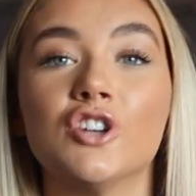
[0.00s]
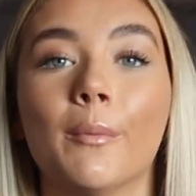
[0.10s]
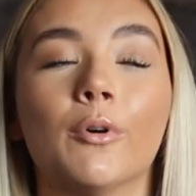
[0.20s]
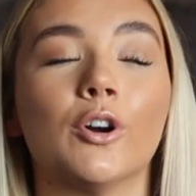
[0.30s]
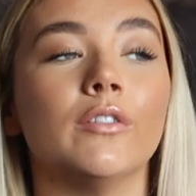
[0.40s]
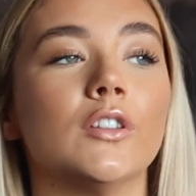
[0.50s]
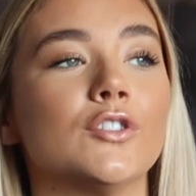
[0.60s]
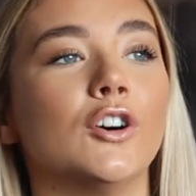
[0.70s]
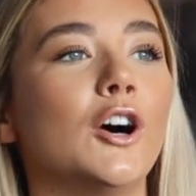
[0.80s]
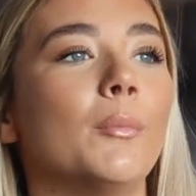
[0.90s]
jumper over the
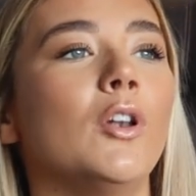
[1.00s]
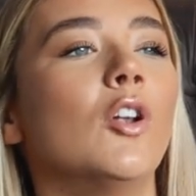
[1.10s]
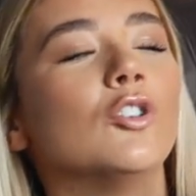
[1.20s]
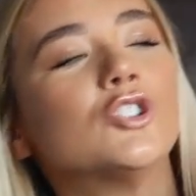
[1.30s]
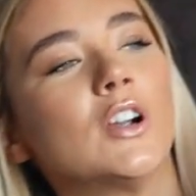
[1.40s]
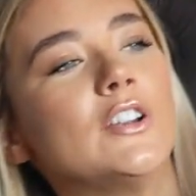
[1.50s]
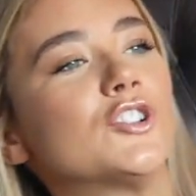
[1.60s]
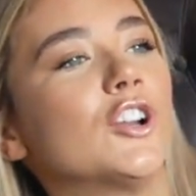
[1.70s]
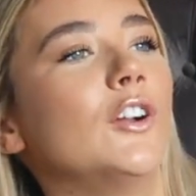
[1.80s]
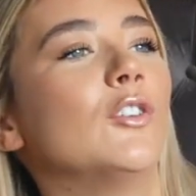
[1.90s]
top, long
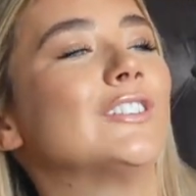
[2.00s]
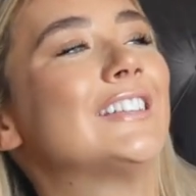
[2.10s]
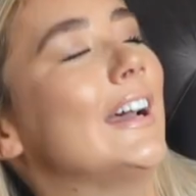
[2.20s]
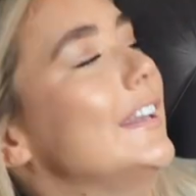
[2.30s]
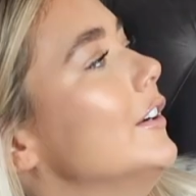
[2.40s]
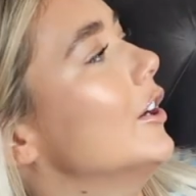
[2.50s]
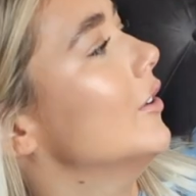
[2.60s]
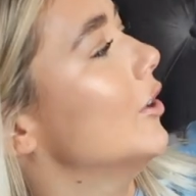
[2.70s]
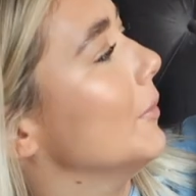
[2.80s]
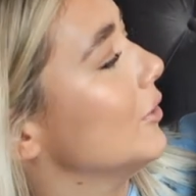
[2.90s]
trench coat, long teddy
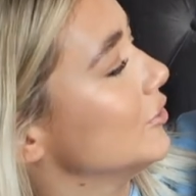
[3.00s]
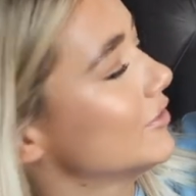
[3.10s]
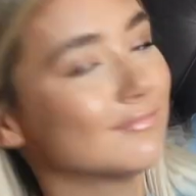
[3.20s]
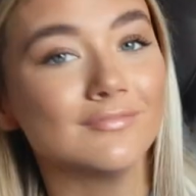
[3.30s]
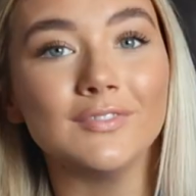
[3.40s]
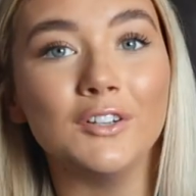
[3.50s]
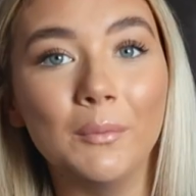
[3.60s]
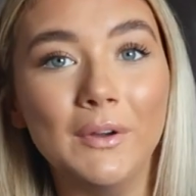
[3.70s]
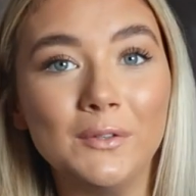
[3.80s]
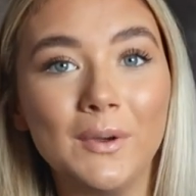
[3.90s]
coat. Oh my god,
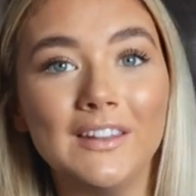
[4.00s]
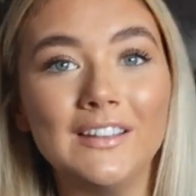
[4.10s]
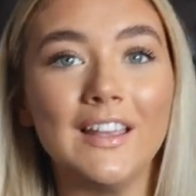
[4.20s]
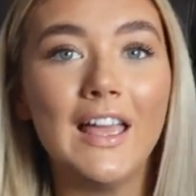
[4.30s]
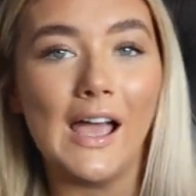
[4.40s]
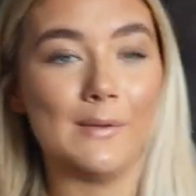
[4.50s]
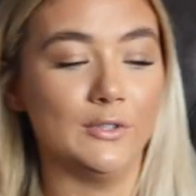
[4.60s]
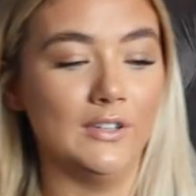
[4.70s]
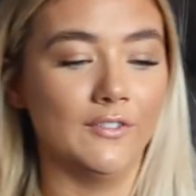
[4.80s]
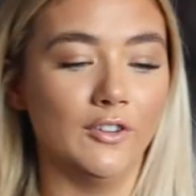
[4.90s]
can't wait to wear these.
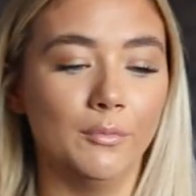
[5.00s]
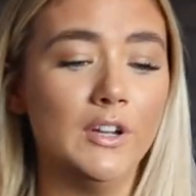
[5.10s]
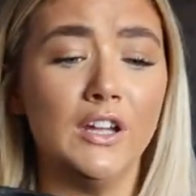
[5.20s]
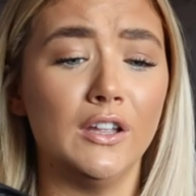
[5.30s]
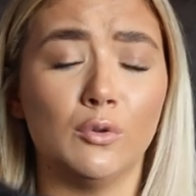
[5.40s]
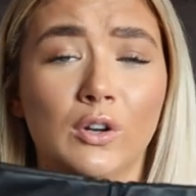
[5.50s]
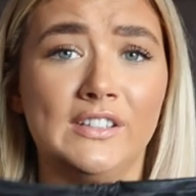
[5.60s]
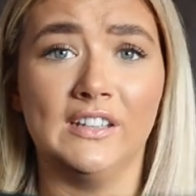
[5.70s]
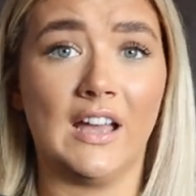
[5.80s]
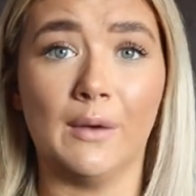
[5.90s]
Absolutely love them.
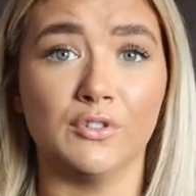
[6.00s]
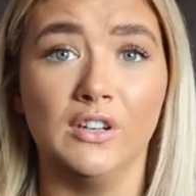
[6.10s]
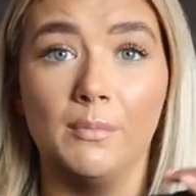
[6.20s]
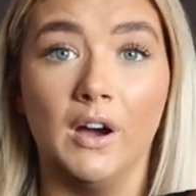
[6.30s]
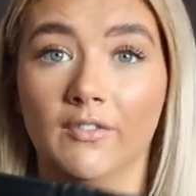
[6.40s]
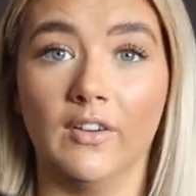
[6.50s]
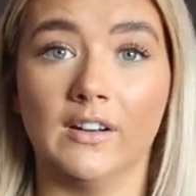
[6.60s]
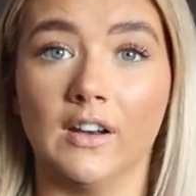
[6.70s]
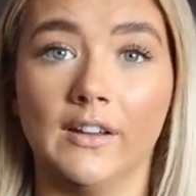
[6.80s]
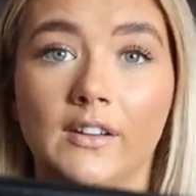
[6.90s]
Quality is absolutely
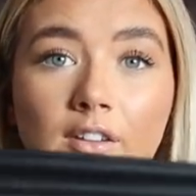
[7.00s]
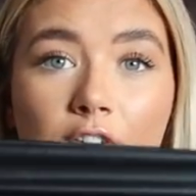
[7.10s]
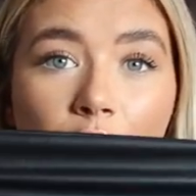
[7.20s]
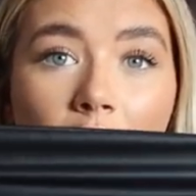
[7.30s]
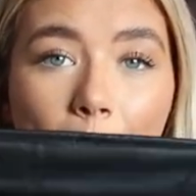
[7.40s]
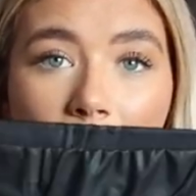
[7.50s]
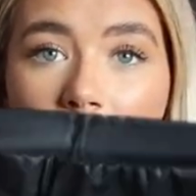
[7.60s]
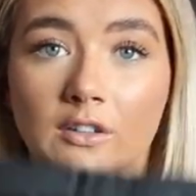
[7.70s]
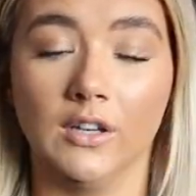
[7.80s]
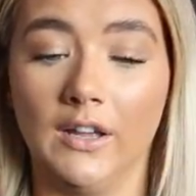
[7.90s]
perfect. Like, you can't
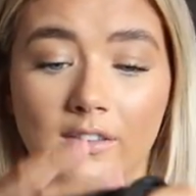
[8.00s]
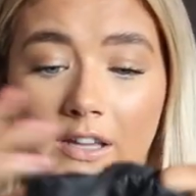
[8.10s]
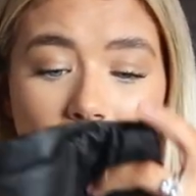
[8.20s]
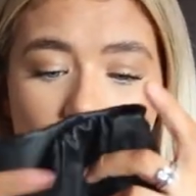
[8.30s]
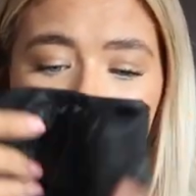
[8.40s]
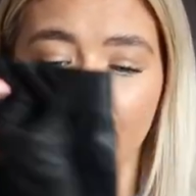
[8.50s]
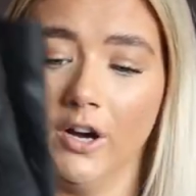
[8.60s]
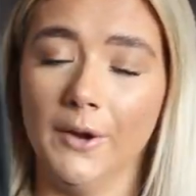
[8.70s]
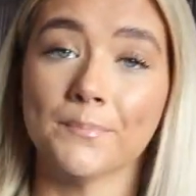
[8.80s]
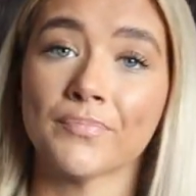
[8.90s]
beat them. Like, they're absolutely
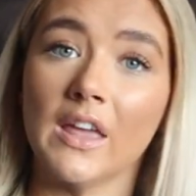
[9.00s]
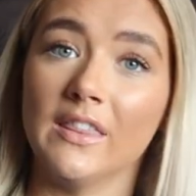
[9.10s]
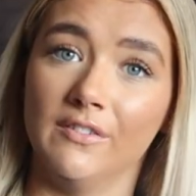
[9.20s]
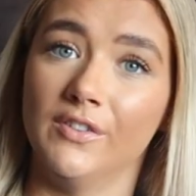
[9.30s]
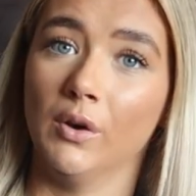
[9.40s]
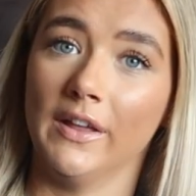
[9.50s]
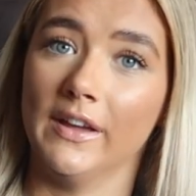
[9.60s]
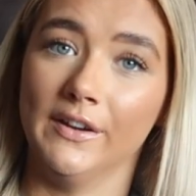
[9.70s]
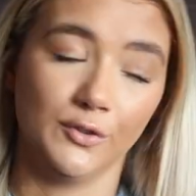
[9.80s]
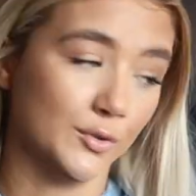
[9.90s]
fine. They feel like
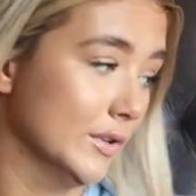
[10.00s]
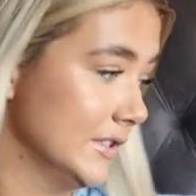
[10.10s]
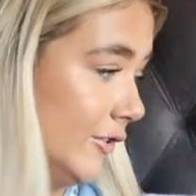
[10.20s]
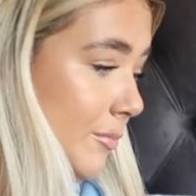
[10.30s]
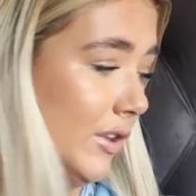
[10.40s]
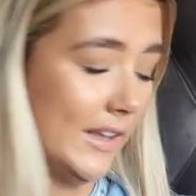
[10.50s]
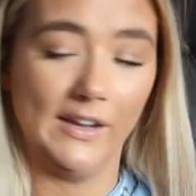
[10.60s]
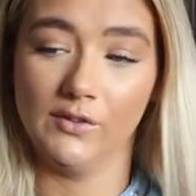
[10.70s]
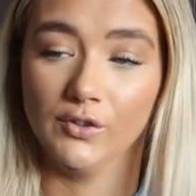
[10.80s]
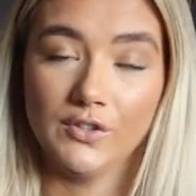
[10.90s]
the ASOS ones. If you put the
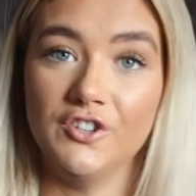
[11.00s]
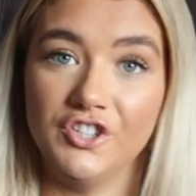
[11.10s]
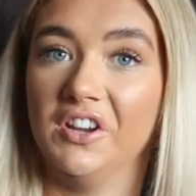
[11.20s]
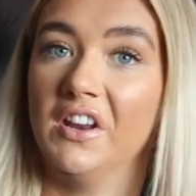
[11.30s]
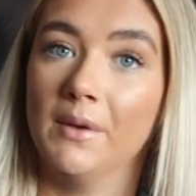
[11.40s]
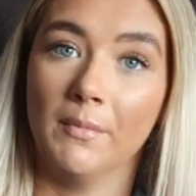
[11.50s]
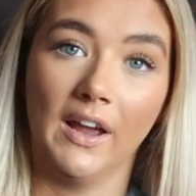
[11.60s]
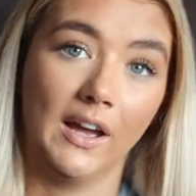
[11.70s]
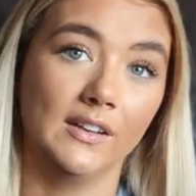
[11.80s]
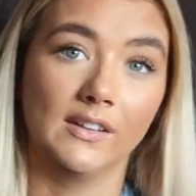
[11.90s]
ASOS and Shein in my
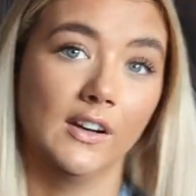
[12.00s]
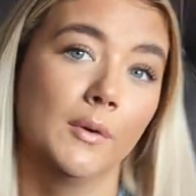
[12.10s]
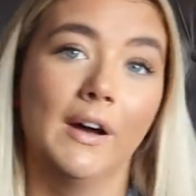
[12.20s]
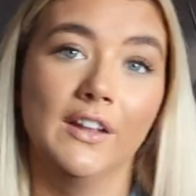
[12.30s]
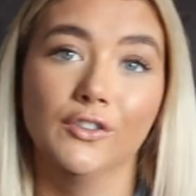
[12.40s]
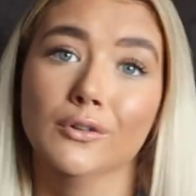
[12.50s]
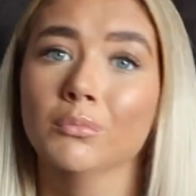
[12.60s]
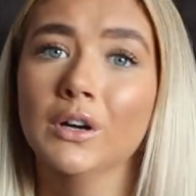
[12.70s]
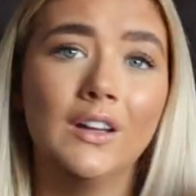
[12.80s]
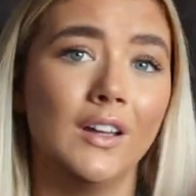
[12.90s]
hands and compared them,